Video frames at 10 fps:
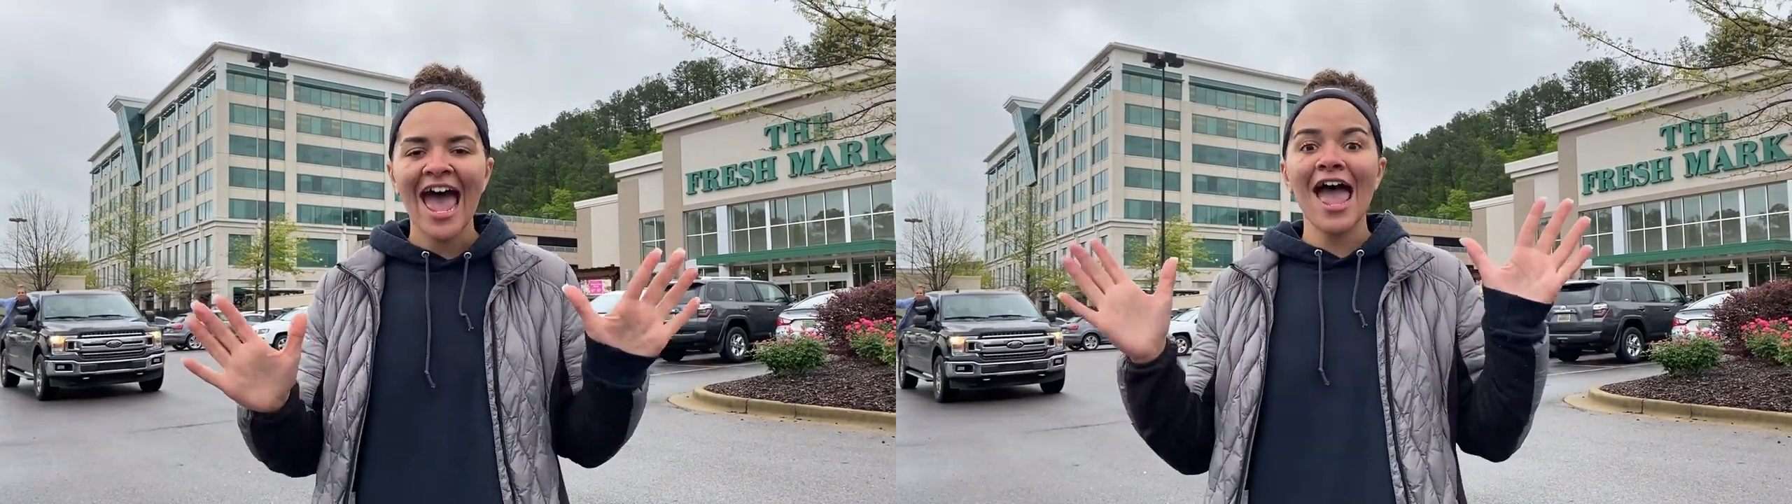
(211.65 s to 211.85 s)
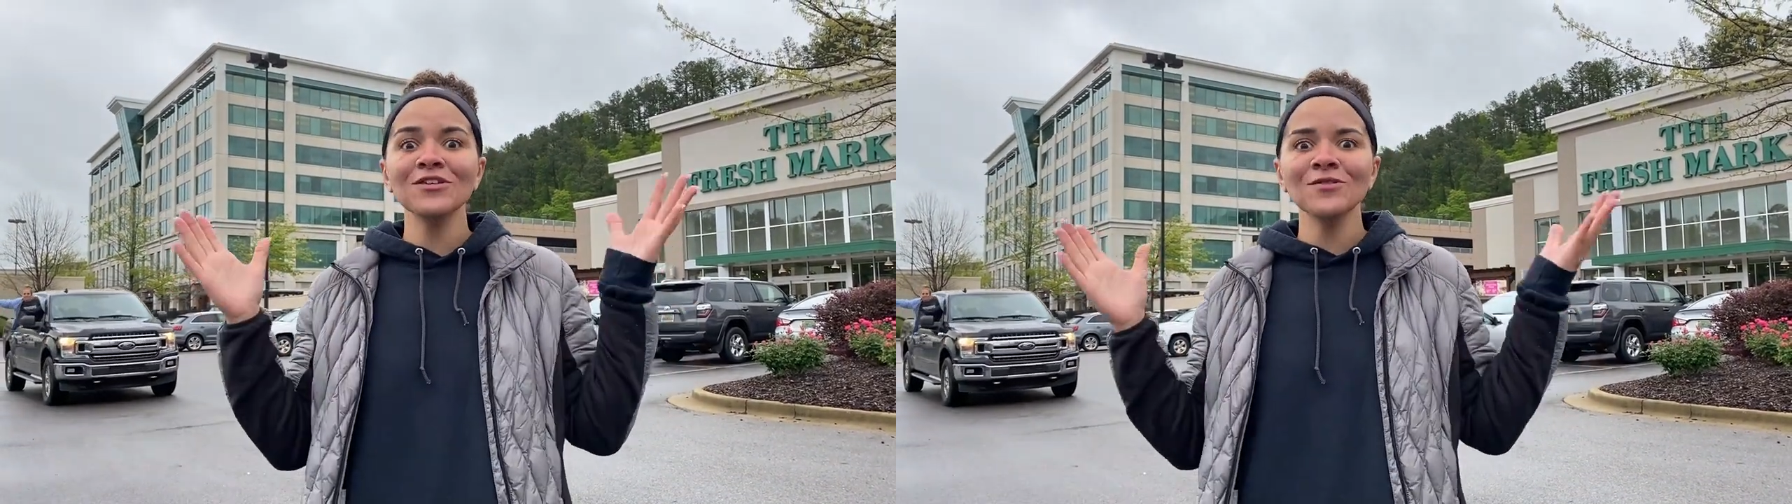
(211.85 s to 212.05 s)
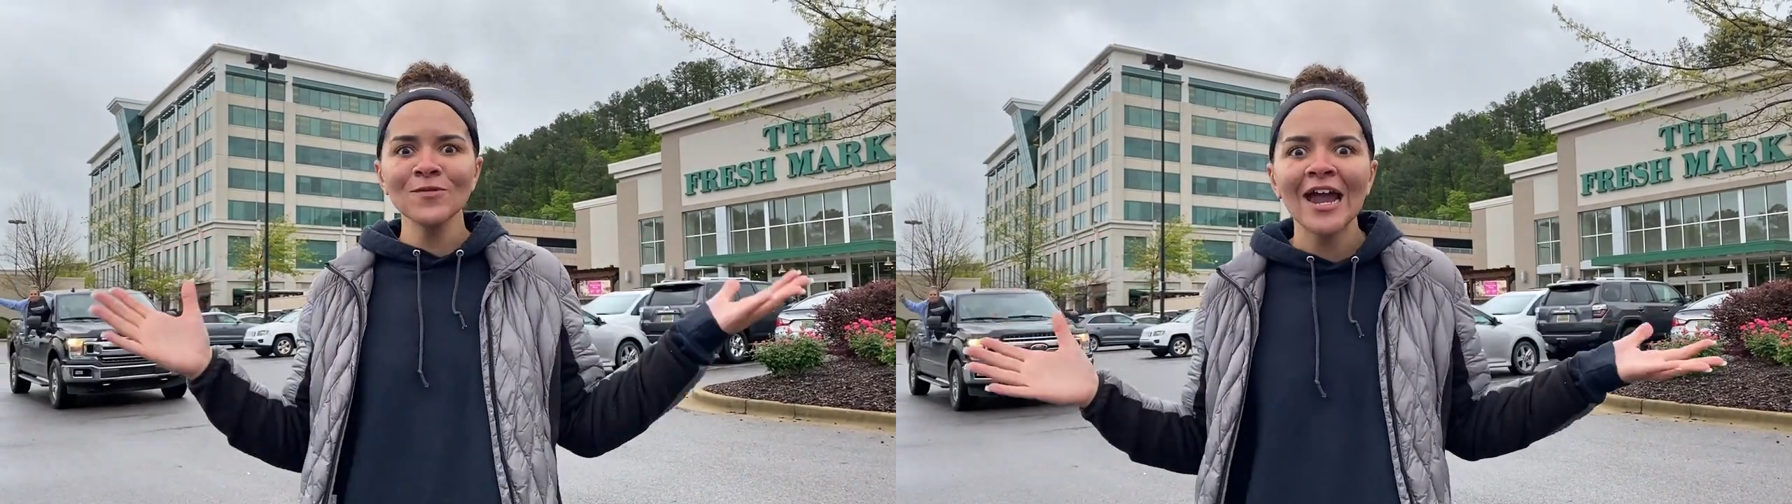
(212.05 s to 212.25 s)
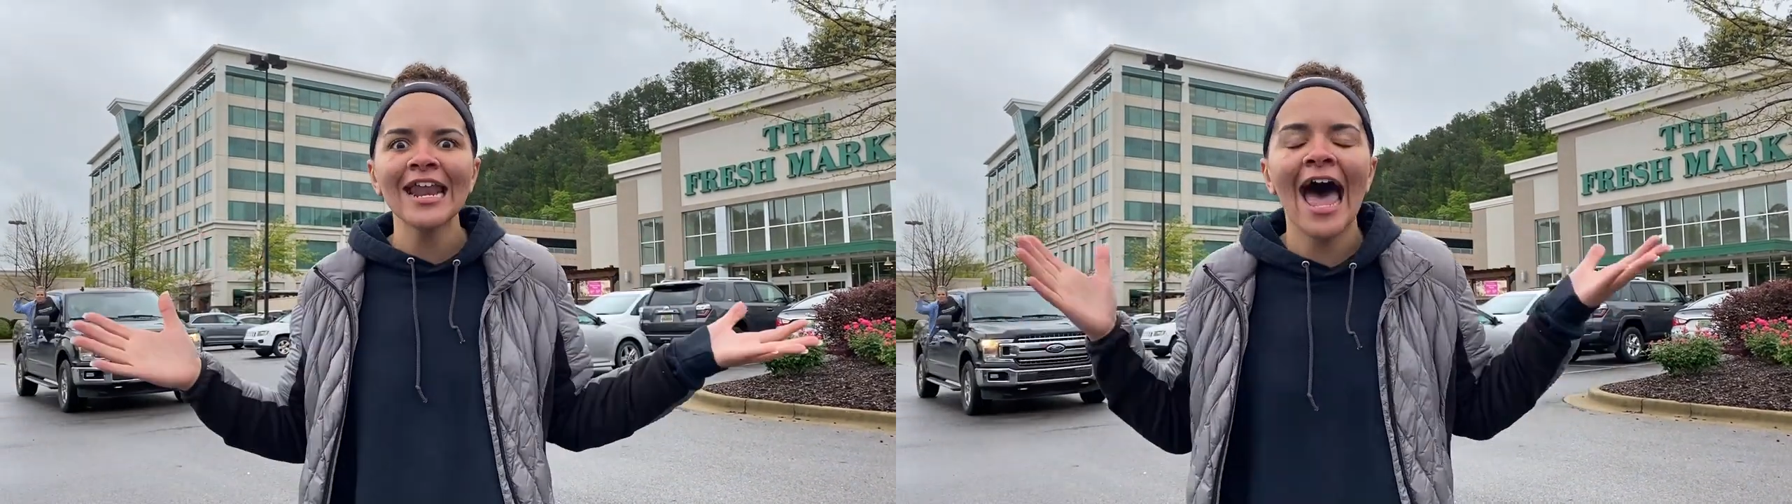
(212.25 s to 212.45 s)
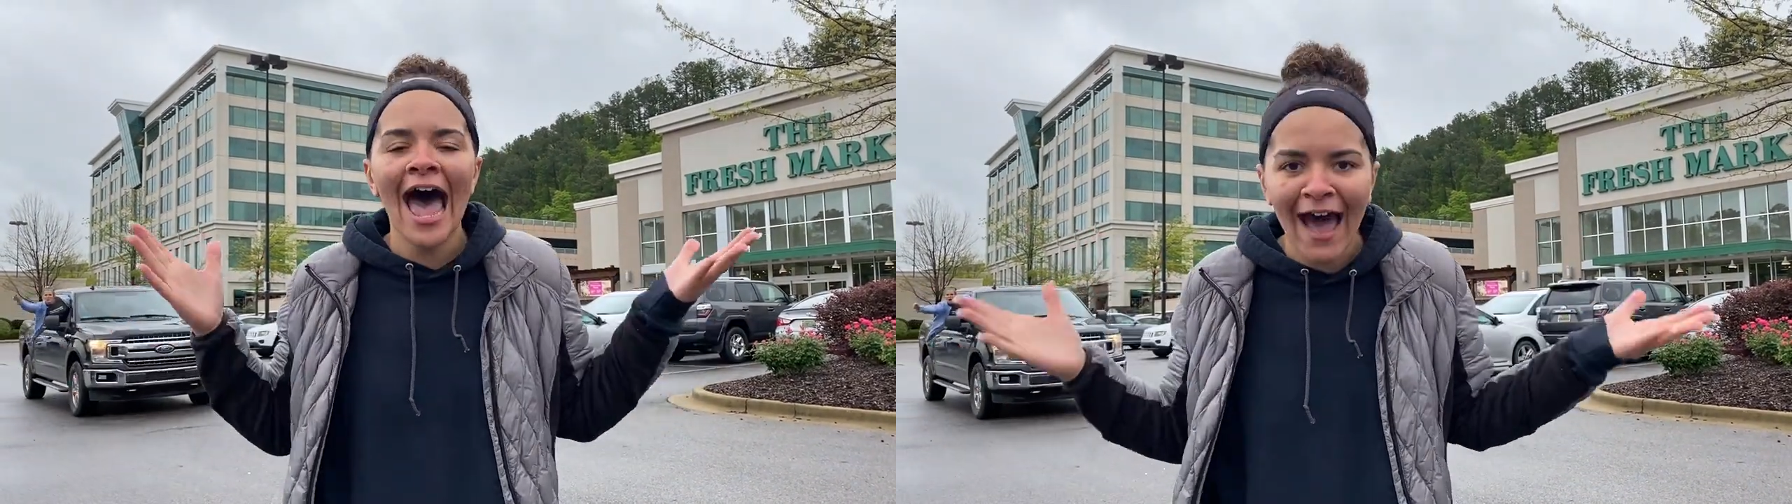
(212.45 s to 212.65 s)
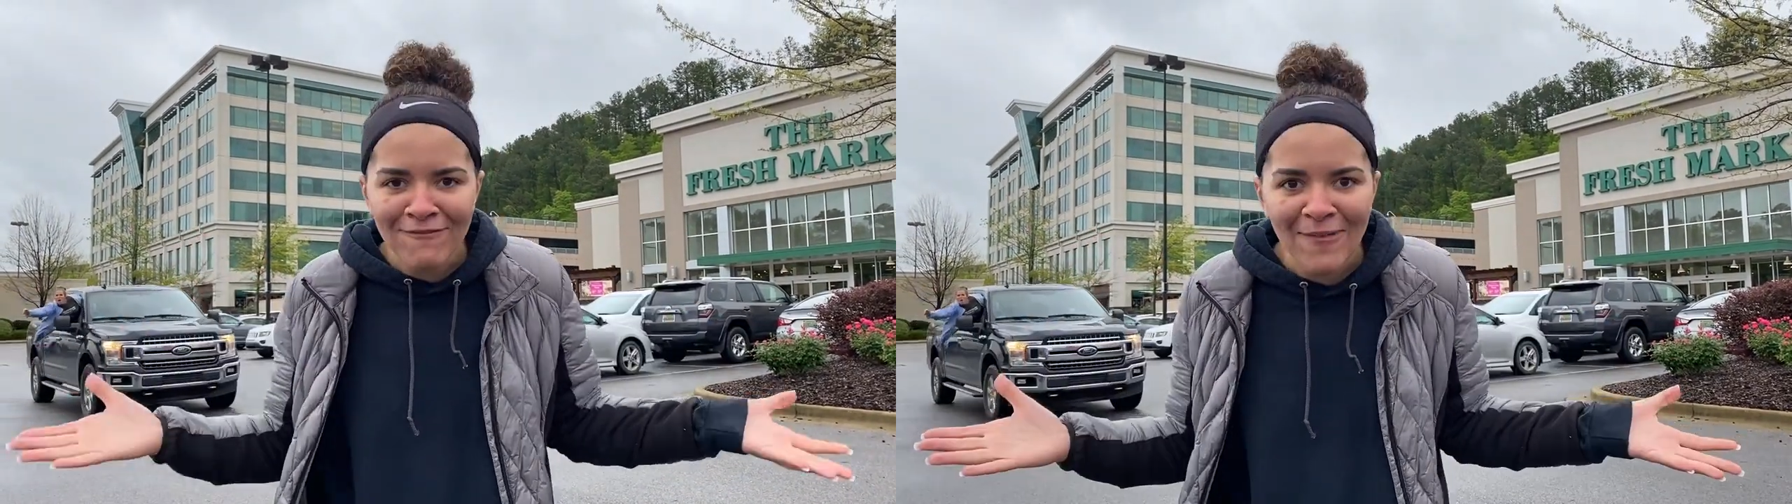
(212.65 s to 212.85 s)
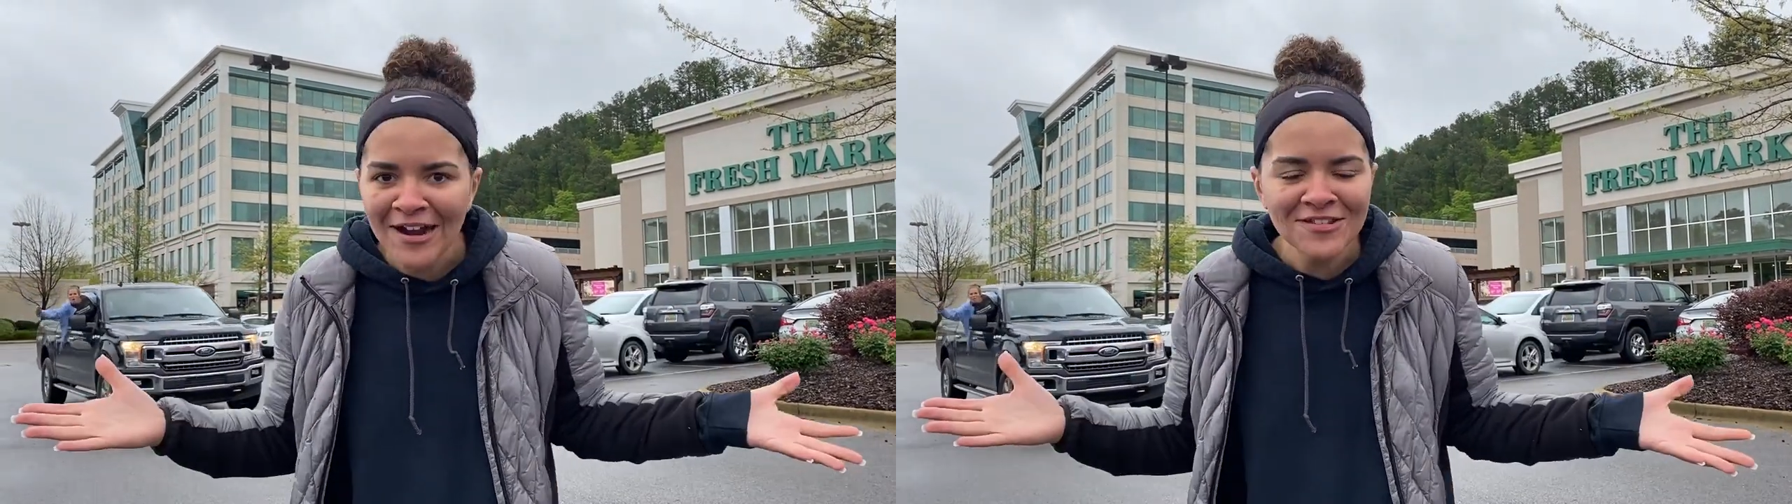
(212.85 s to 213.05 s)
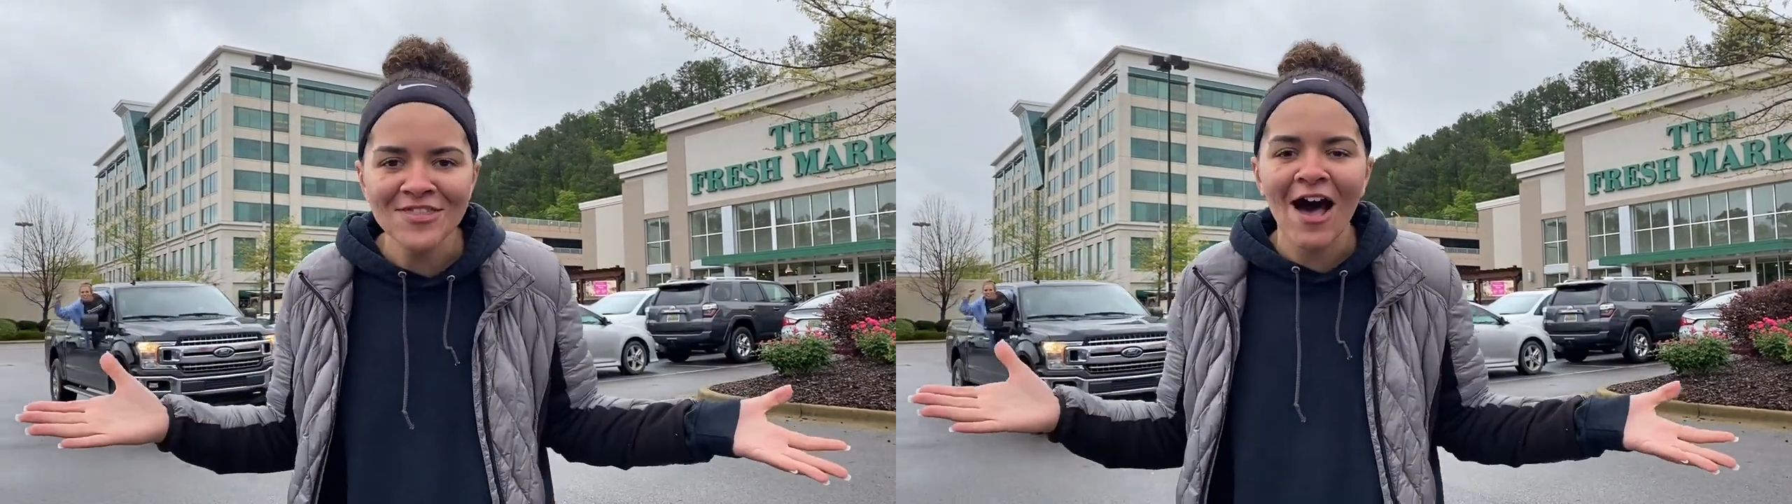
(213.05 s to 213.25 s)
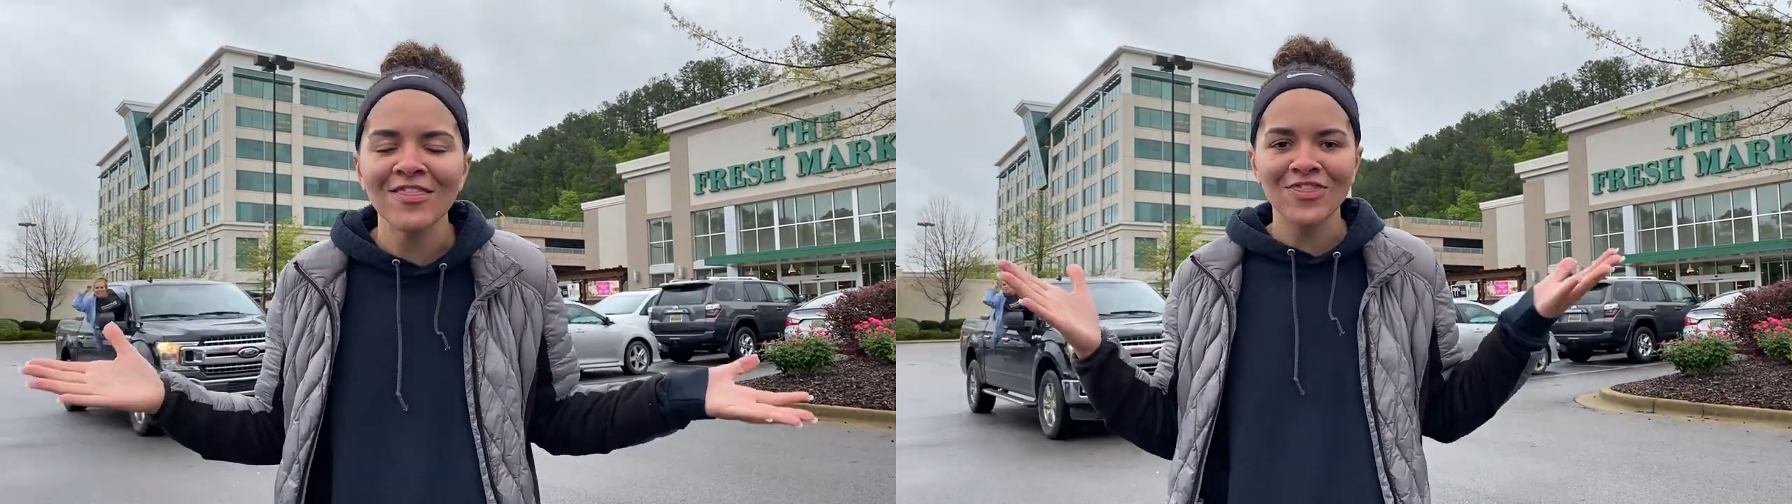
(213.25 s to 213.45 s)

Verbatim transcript: and you ran a half marathon,